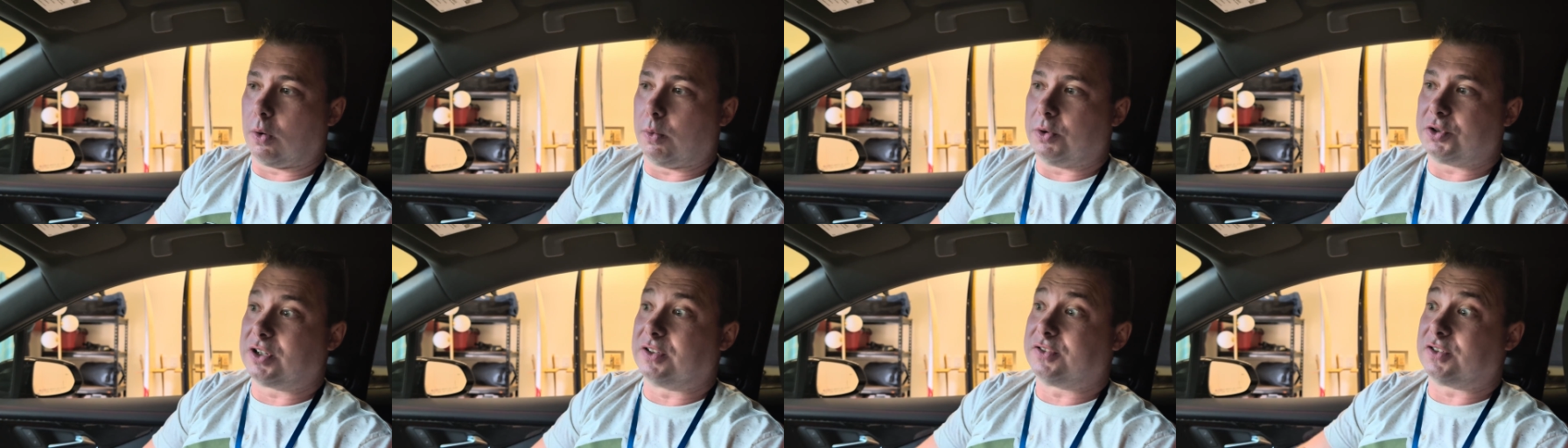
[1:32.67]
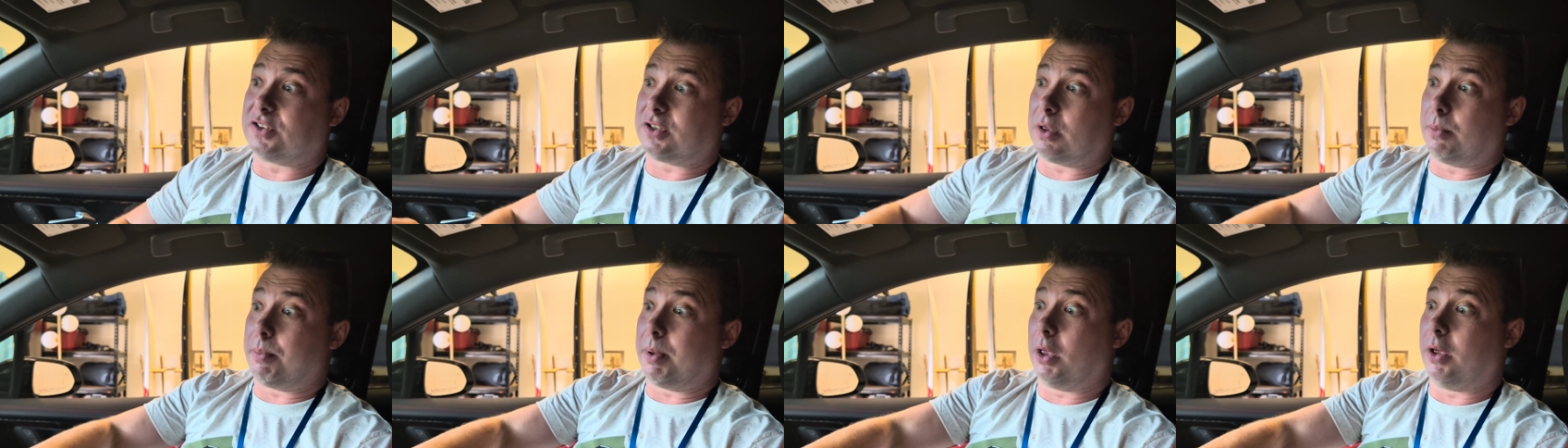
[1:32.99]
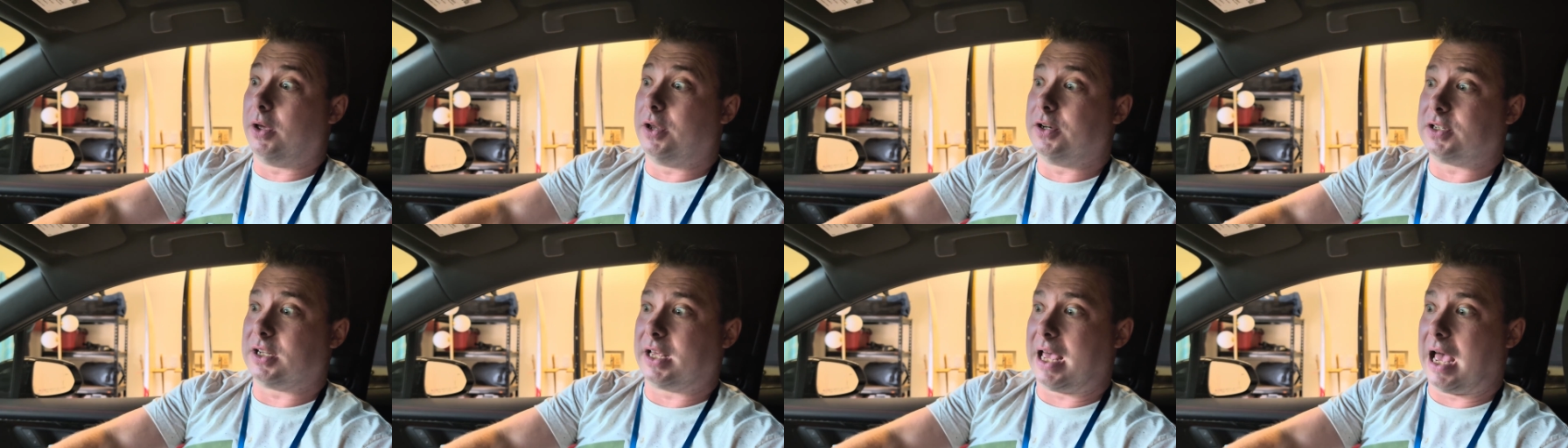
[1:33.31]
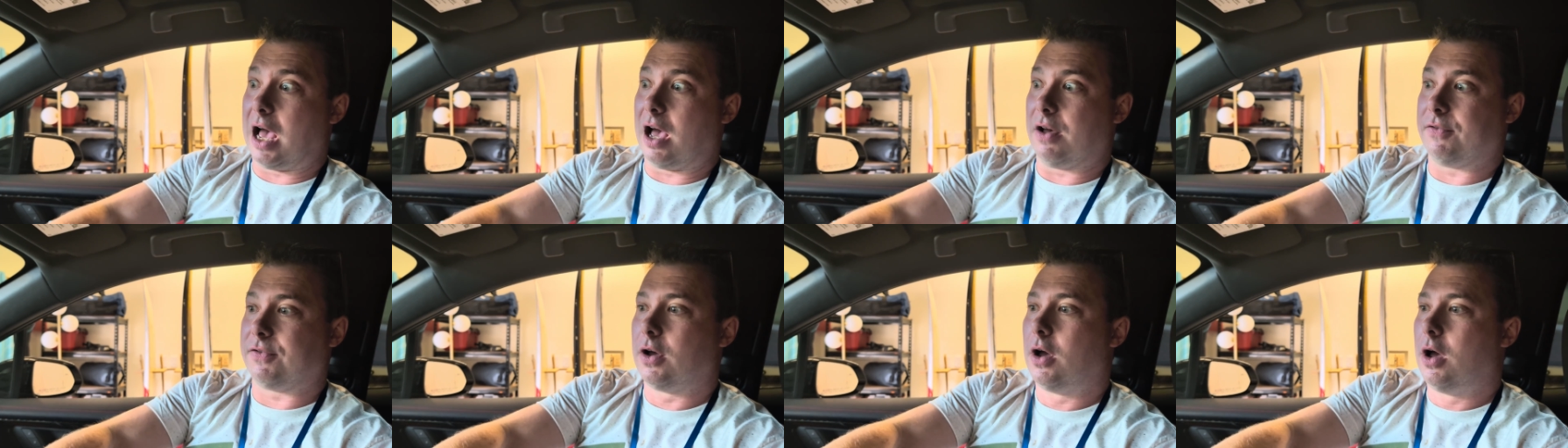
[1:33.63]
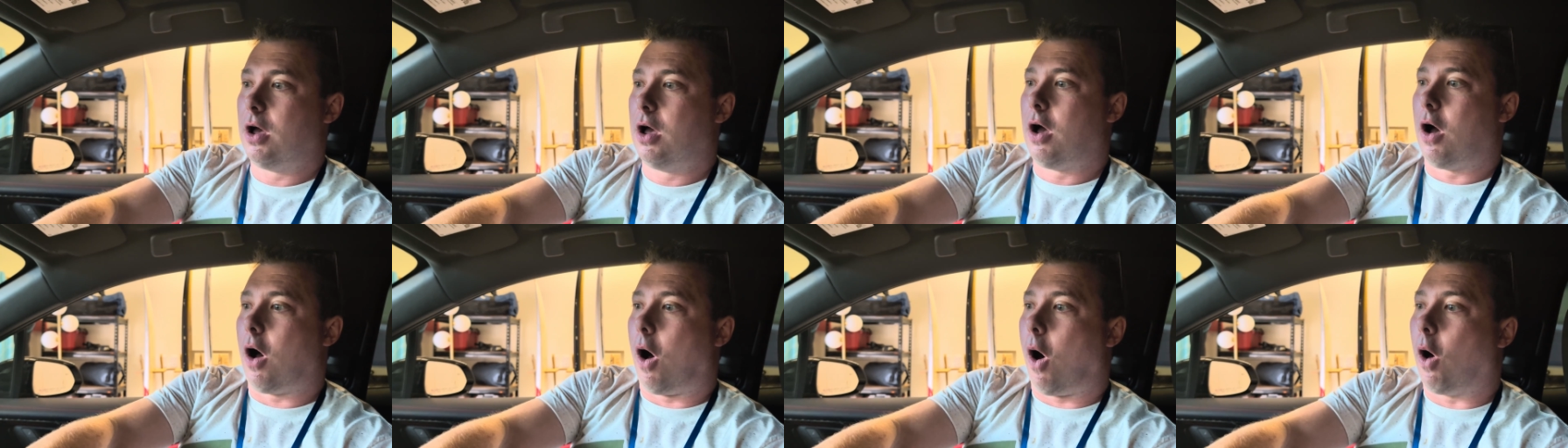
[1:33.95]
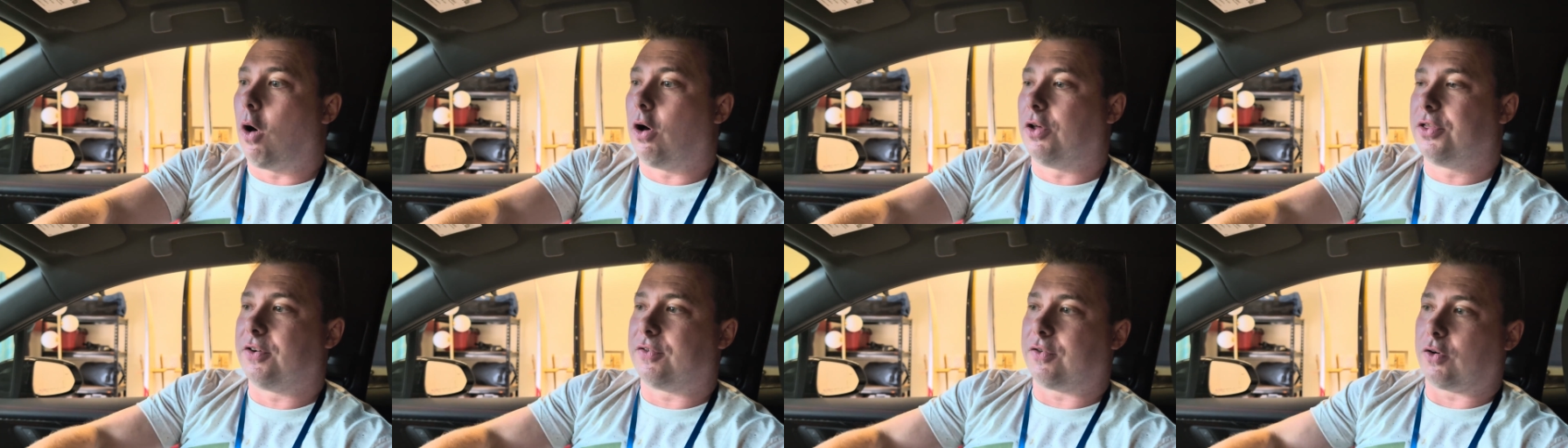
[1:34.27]
which gives us the ability to have
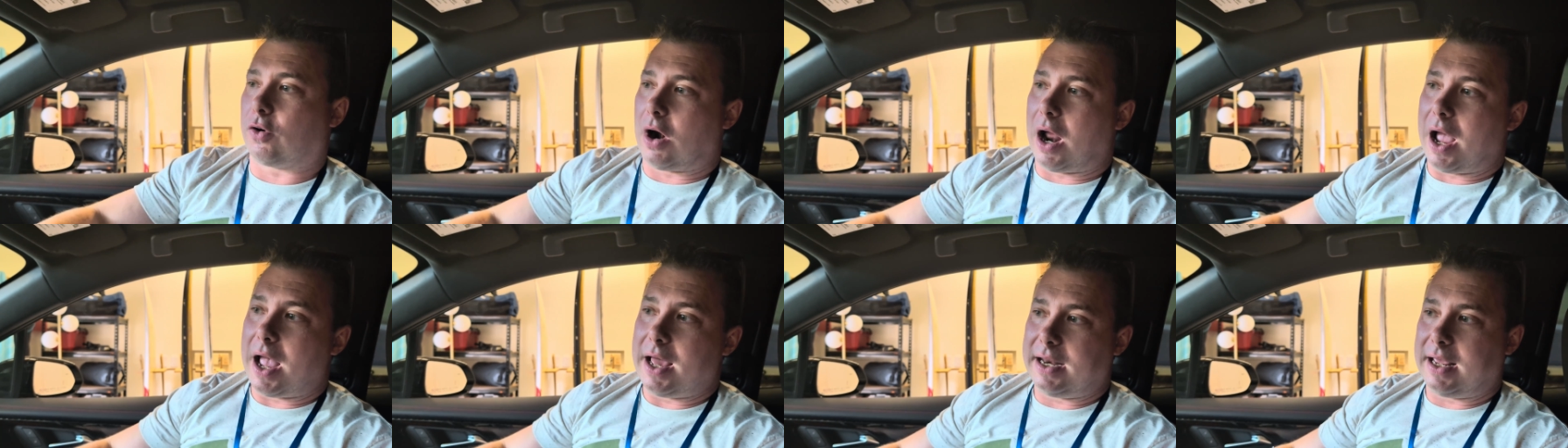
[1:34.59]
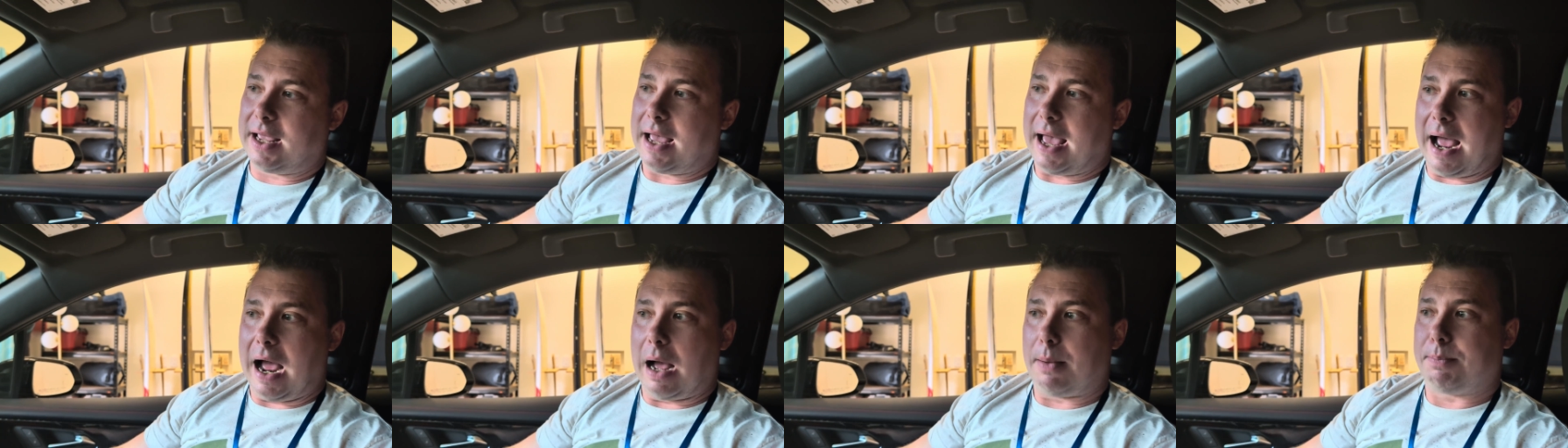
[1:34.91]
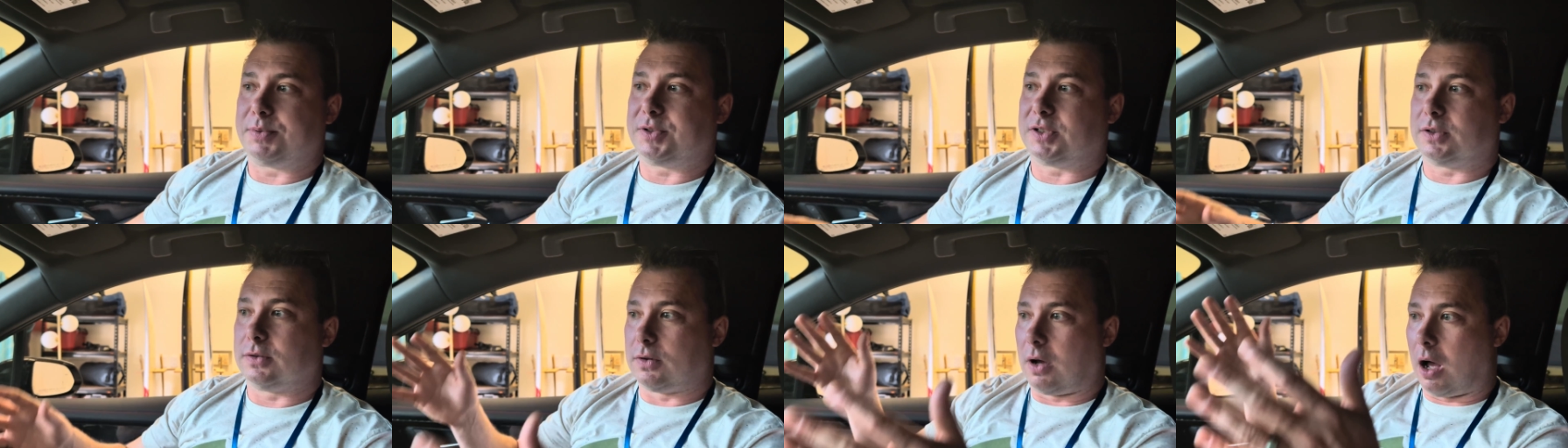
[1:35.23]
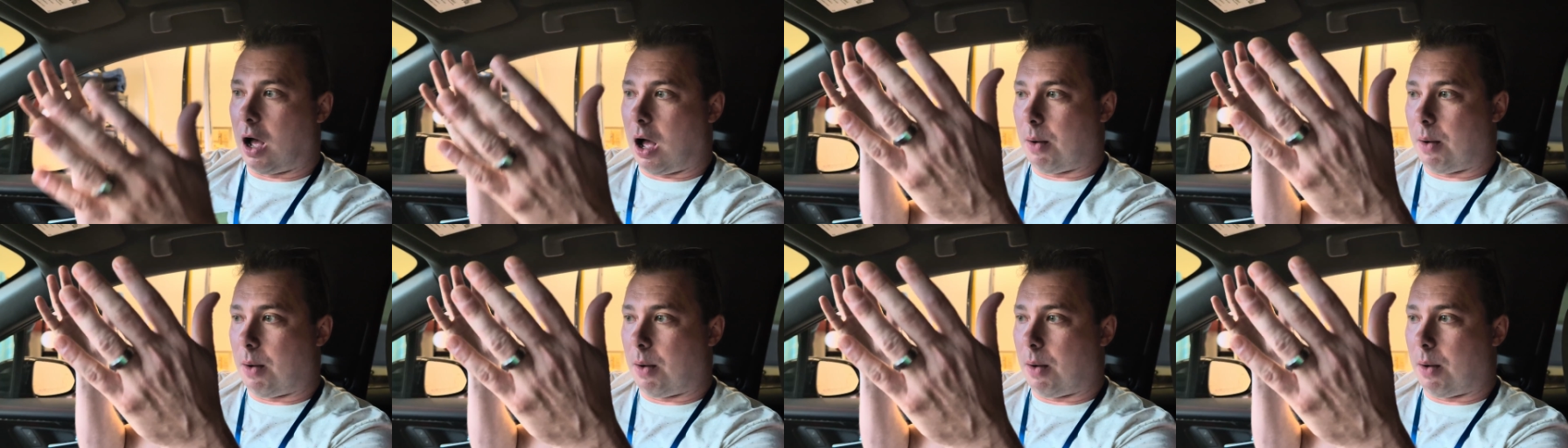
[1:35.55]
all the variety apps